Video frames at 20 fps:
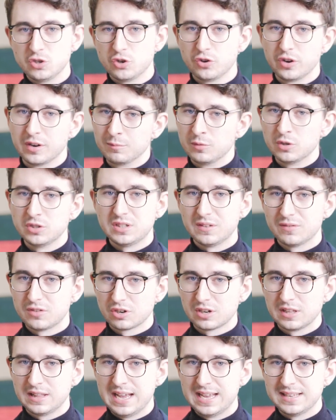during most of
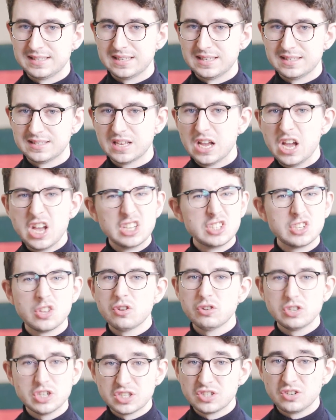their classes. So
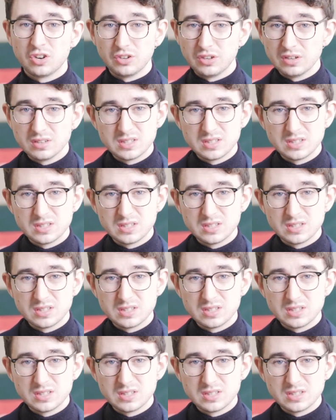they're just not